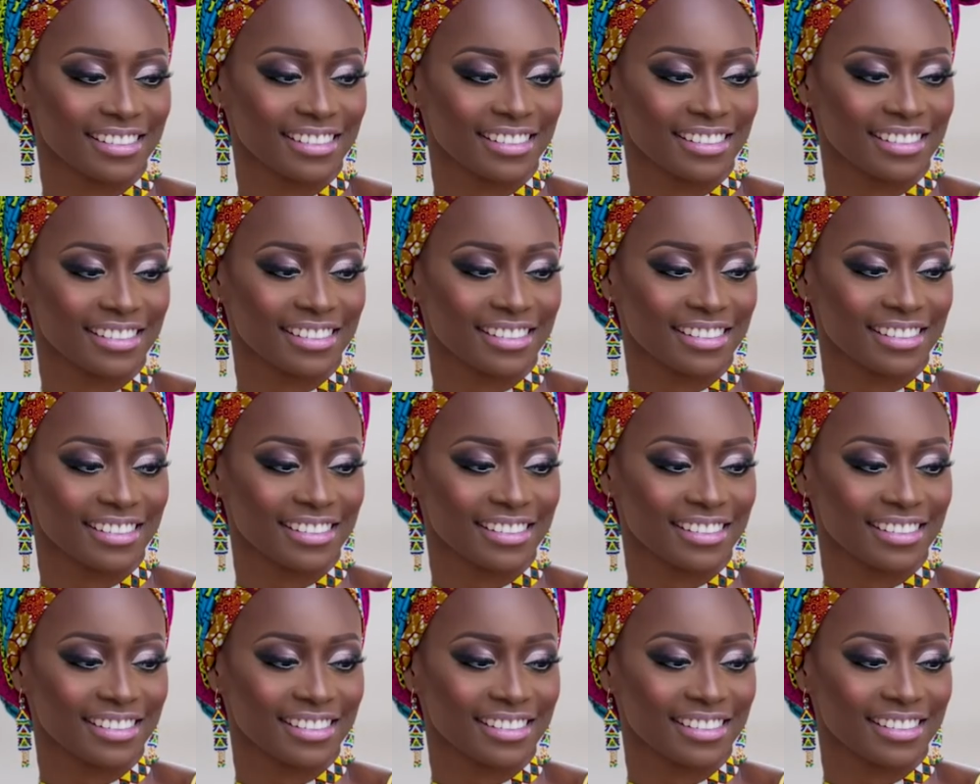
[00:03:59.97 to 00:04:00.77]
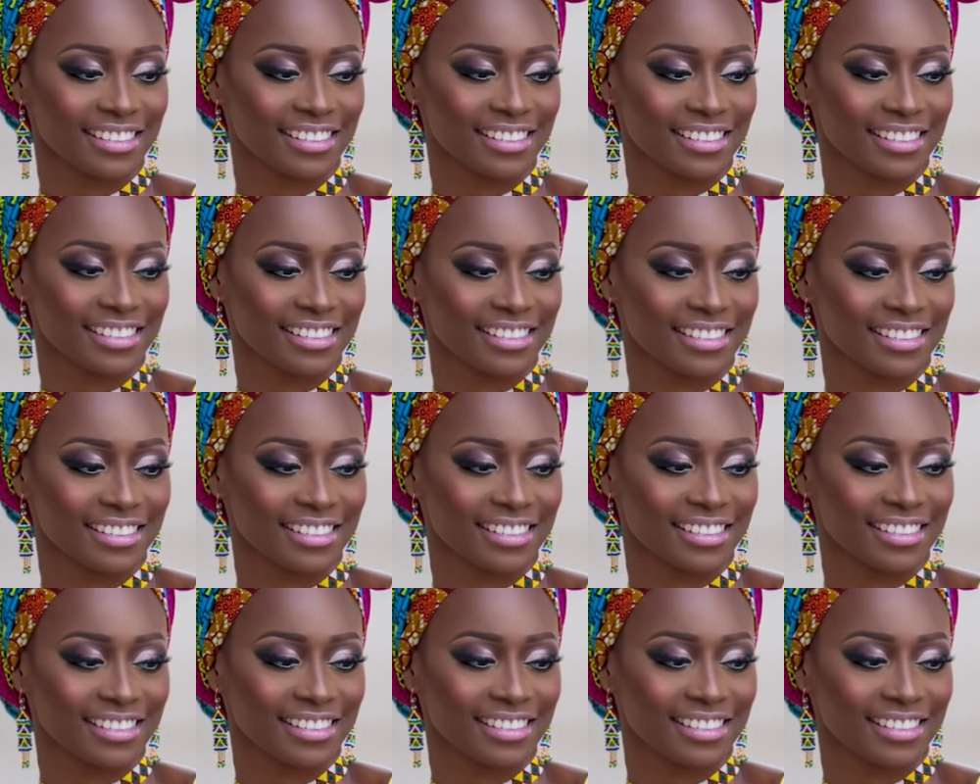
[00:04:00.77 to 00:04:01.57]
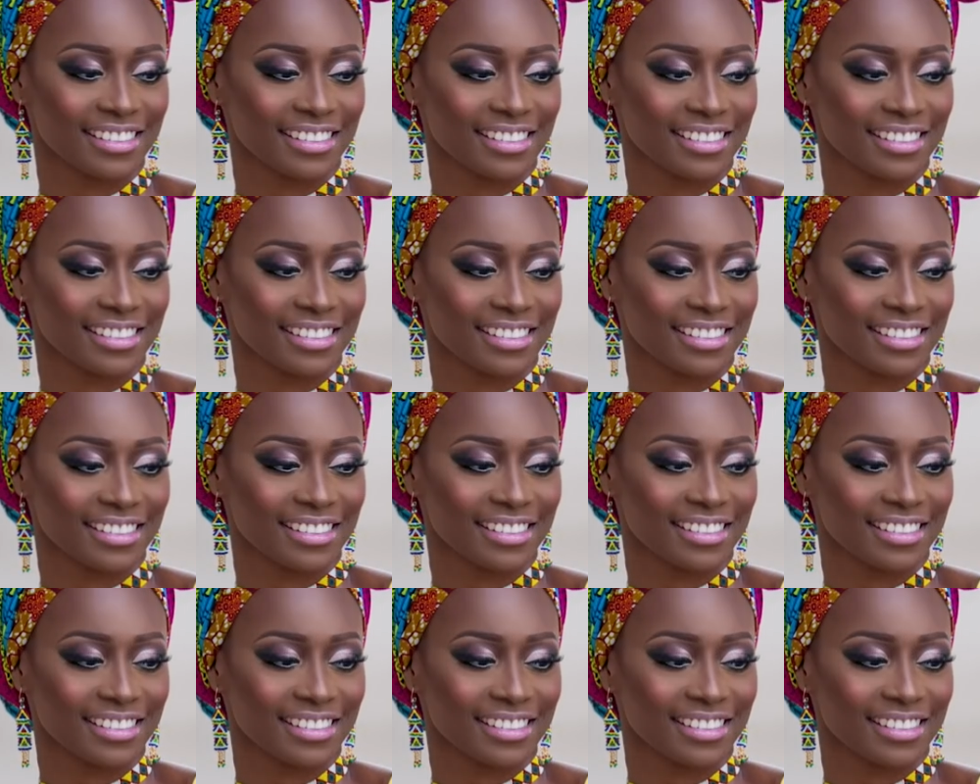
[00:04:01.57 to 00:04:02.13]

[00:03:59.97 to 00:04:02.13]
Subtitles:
[no speech]